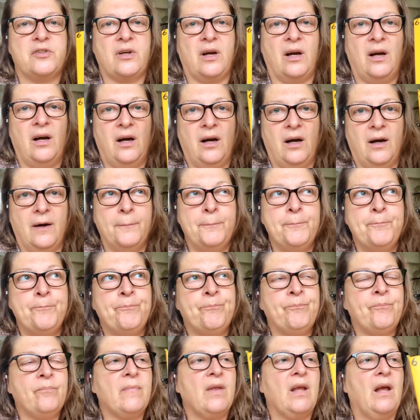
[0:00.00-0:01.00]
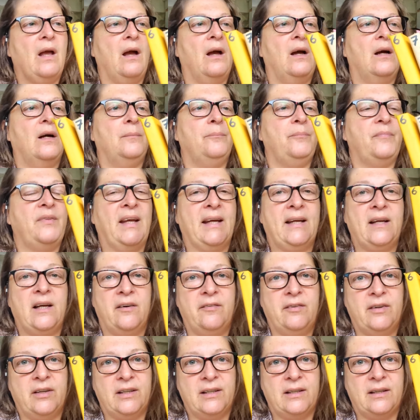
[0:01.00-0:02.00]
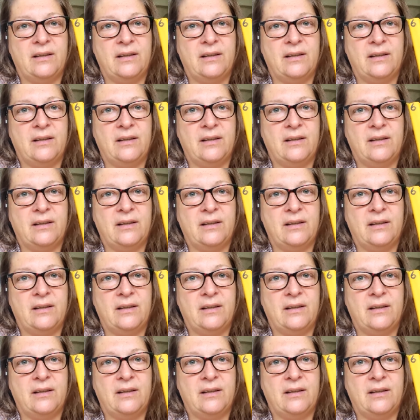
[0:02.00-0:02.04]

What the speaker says: are they cover